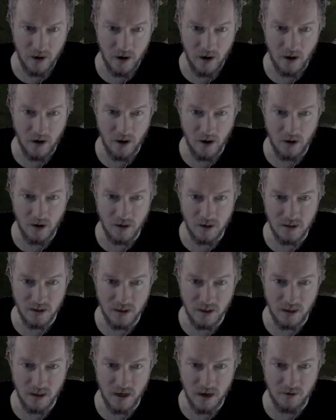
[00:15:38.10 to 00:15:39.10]

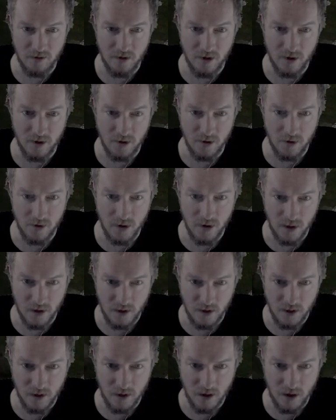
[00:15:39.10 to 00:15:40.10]
honestly never knew that
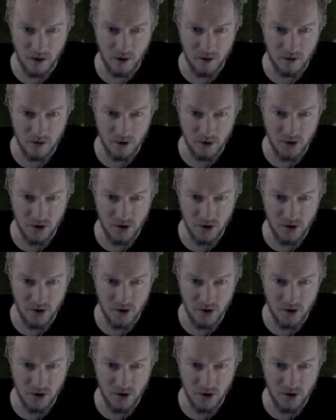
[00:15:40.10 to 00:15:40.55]
the